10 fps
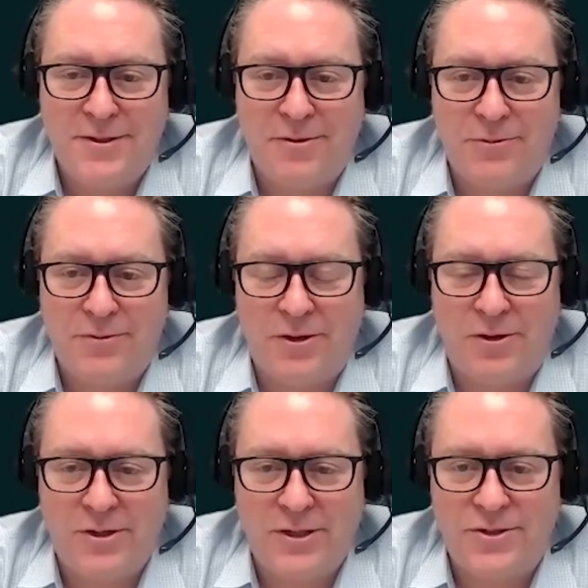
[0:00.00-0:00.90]
You know, we've got a
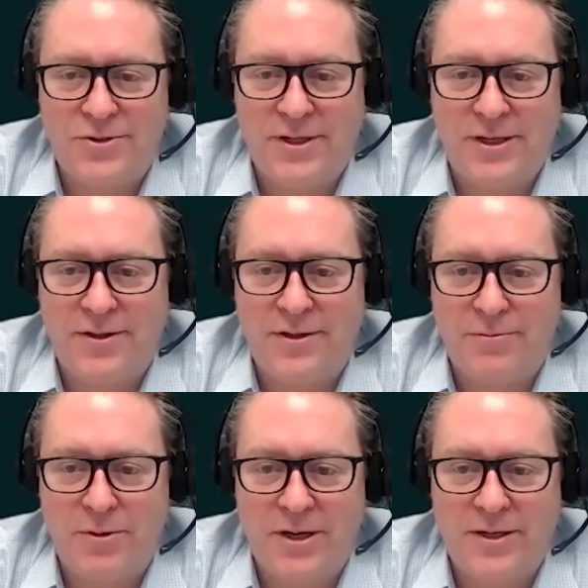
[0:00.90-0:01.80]
long history in
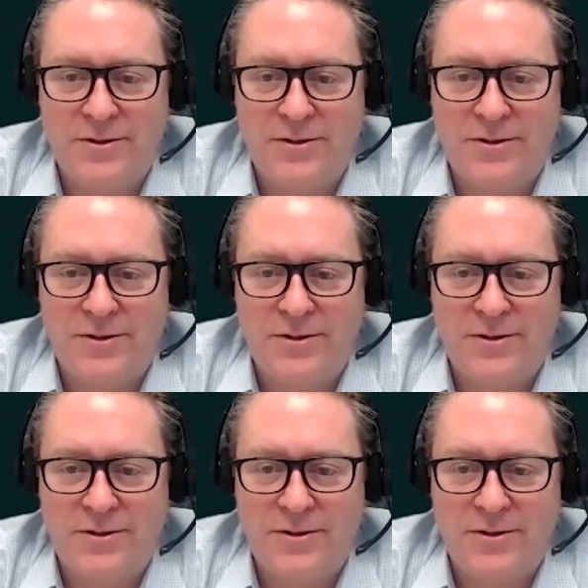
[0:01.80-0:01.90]
lithium, went in